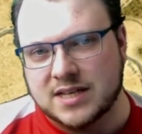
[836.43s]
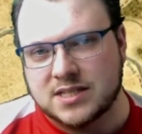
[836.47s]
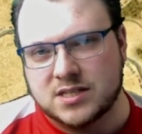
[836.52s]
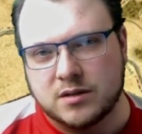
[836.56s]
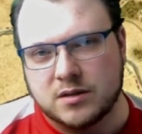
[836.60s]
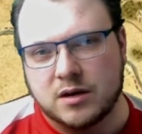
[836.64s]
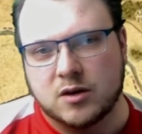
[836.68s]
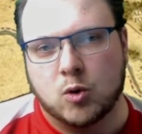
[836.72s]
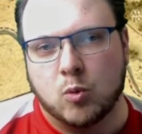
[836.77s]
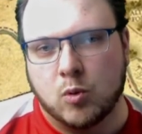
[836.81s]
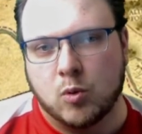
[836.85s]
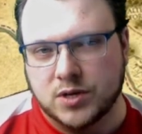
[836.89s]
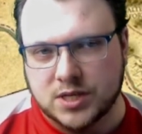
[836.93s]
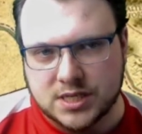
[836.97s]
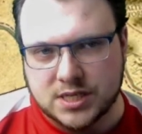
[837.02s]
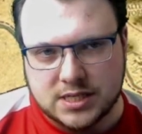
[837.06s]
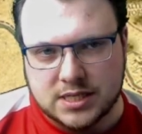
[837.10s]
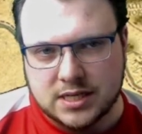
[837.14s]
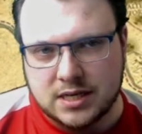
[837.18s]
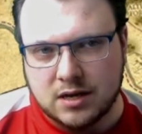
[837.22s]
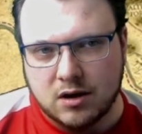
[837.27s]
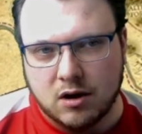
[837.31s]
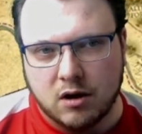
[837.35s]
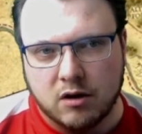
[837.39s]

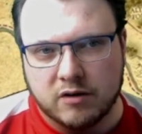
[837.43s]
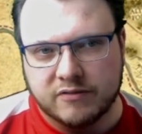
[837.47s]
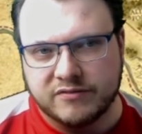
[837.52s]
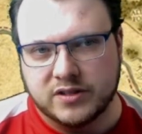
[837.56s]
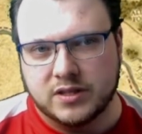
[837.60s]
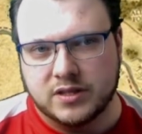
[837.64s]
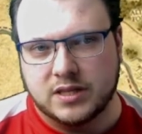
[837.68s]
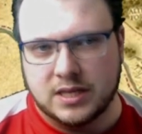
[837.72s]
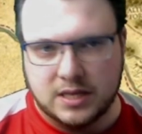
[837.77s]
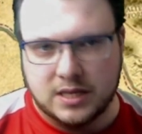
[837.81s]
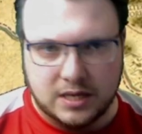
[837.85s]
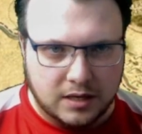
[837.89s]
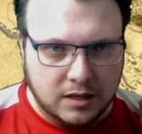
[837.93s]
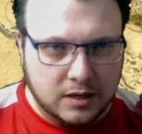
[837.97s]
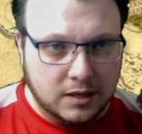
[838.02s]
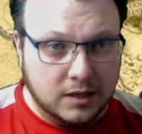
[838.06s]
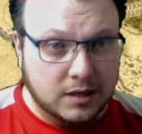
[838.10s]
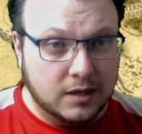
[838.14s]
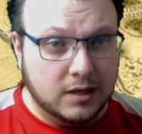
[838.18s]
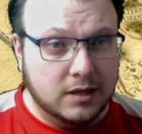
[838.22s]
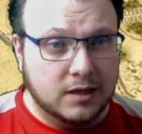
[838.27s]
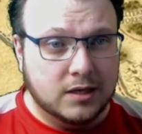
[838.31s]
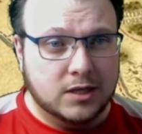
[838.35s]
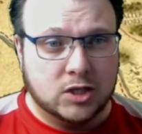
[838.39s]
quantity of the
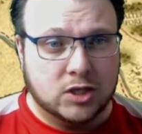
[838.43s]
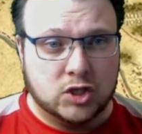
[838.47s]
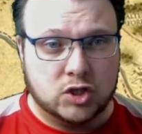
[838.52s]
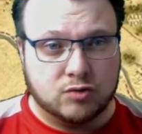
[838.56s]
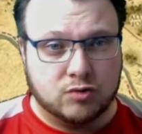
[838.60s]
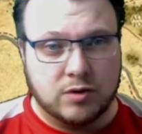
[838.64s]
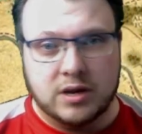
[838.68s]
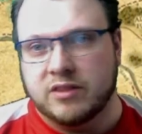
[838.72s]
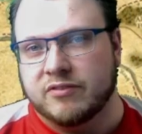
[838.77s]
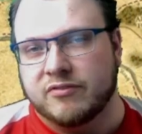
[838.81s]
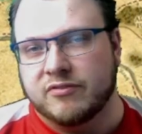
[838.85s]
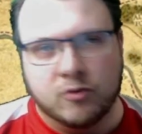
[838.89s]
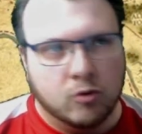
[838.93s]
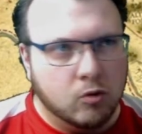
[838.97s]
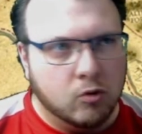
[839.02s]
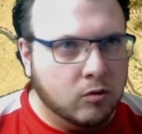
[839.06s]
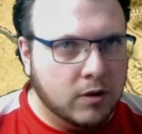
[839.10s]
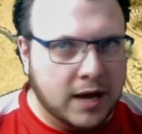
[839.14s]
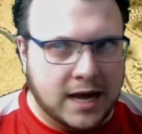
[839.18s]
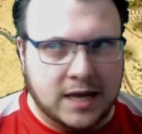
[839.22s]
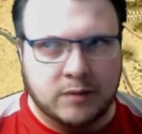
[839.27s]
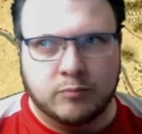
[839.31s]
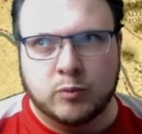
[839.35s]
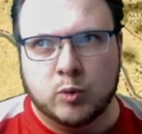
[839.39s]
Strength 4,
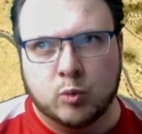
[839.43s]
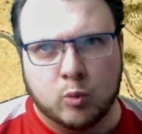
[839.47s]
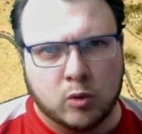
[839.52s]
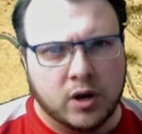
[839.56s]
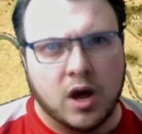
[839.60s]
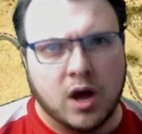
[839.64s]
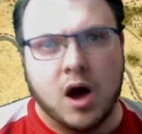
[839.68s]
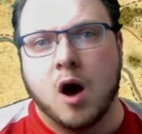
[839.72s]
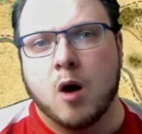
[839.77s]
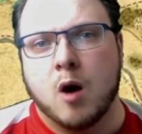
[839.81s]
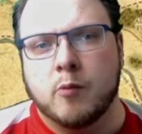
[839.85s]
AP 1, Armor